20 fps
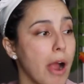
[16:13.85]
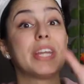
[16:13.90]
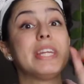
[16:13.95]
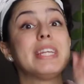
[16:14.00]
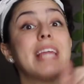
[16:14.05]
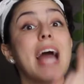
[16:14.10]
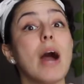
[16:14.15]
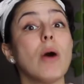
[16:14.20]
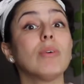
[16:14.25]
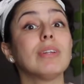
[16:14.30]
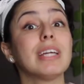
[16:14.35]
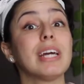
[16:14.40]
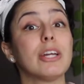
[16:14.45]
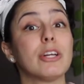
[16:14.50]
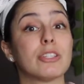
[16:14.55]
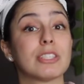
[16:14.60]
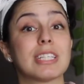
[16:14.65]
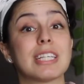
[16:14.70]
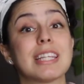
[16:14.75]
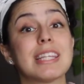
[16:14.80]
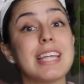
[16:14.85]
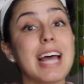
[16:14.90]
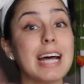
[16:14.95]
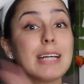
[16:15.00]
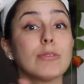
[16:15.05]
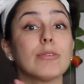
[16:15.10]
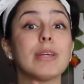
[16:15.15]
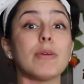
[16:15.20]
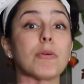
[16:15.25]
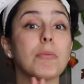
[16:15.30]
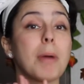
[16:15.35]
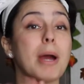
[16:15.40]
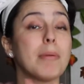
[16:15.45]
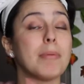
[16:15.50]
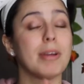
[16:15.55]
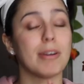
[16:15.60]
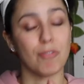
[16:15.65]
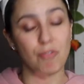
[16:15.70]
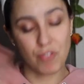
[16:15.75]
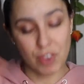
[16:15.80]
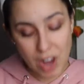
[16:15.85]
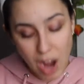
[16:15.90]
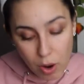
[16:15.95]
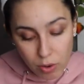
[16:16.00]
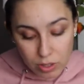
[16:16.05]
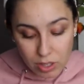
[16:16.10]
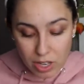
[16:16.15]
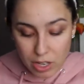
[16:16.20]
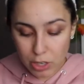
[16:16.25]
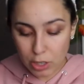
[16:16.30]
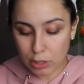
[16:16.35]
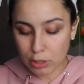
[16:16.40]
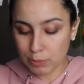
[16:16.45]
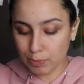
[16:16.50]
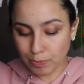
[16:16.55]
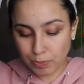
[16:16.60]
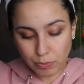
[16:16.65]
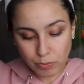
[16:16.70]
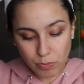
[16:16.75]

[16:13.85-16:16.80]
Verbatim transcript: Now and Laters. That's what they remind me of. Now and Laters.